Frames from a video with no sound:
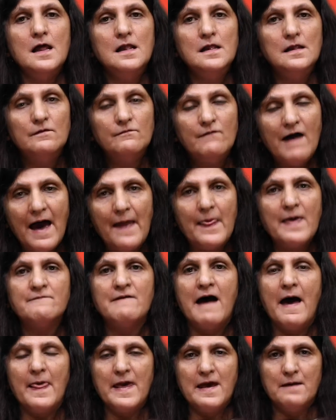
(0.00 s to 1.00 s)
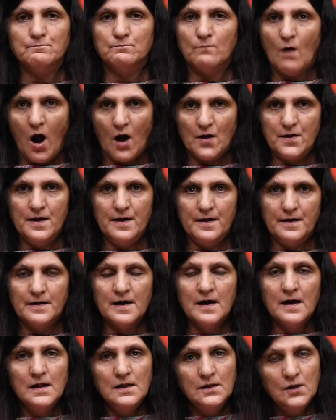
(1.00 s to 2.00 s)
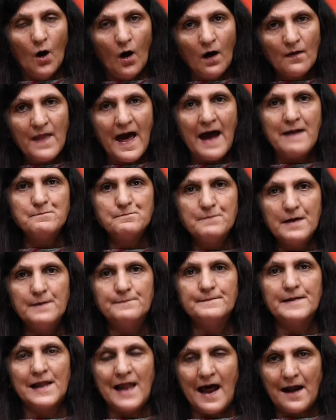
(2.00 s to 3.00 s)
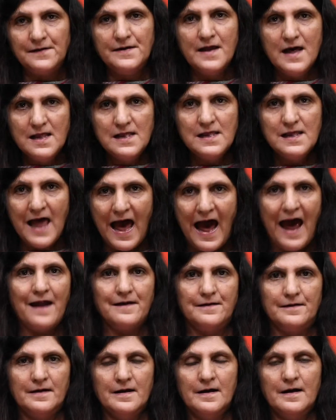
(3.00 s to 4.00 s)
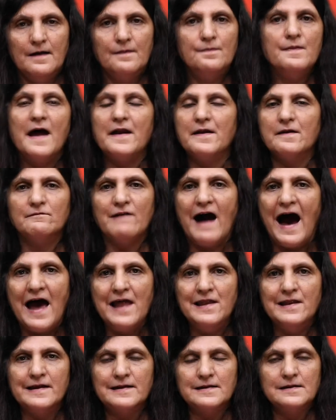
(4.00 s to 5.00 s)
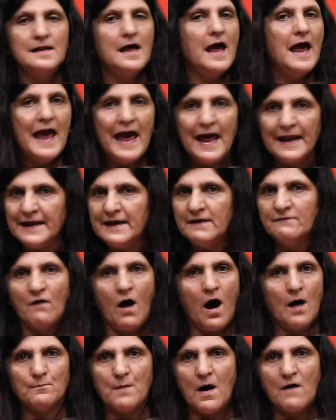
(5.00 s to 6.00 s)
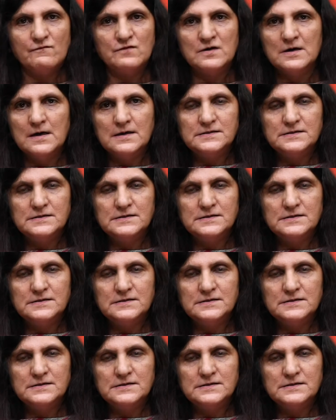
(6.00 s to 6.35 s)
is very, very important so that people understand that violence, any form of